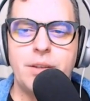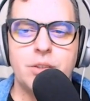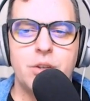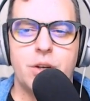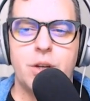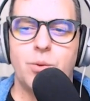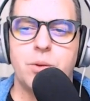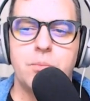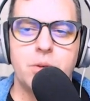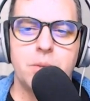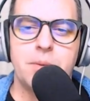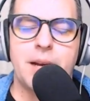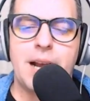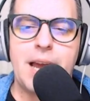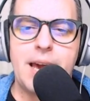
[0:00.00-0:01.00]
been talking with
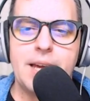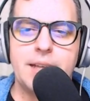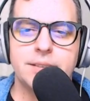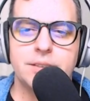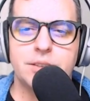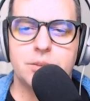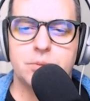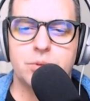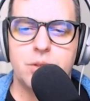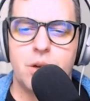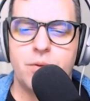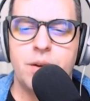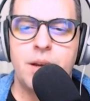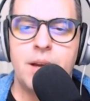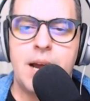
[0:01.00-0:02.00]
multiple clients in terms of